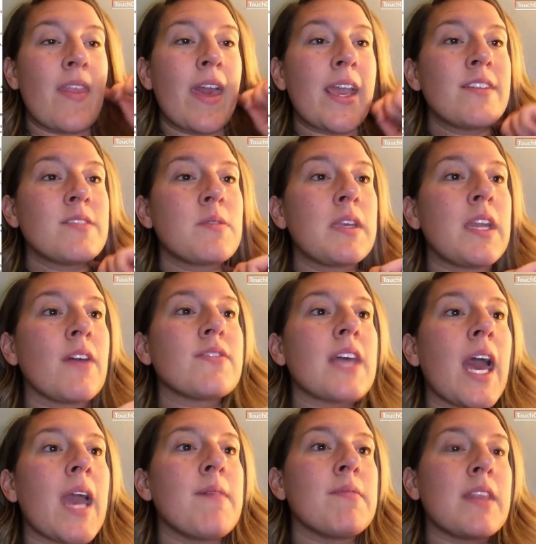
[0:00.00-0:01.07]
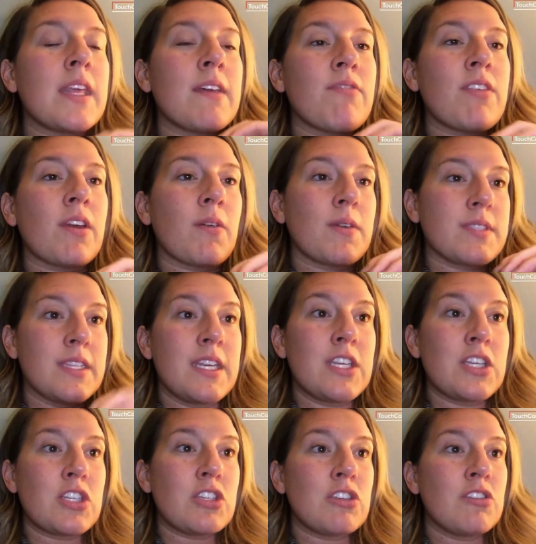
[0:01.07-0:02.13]
And that gives me enough time that if there was an
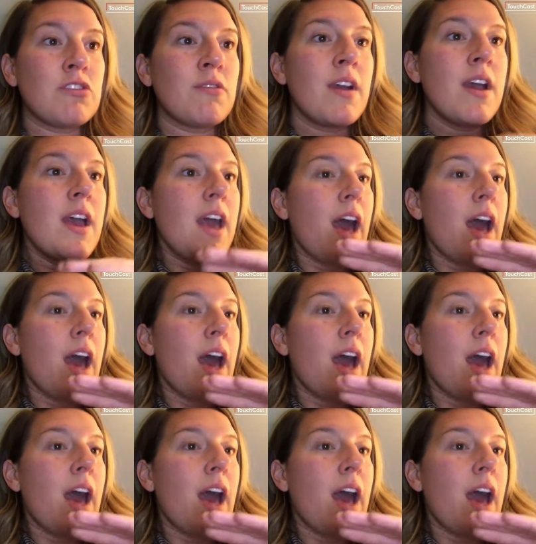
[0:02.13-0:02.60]
issue,